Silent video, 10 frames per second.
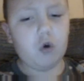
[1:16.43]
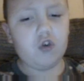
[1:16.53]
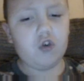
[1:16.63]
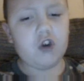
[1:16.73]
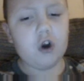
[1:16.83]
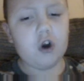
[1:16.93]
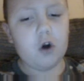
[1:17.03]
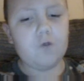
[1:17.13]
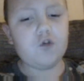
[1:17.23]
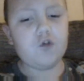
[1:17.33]
the earth.
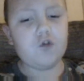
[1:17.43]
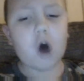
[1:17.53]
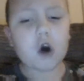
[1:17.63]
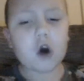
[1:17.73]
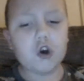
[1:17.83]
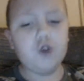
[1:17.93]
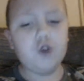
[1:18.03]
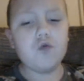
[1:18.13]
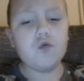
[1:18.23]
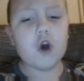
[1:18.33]
Chocolate
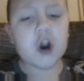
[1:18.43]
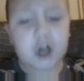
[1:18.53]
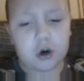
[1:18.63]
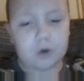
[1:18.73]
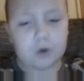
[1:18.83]
rain.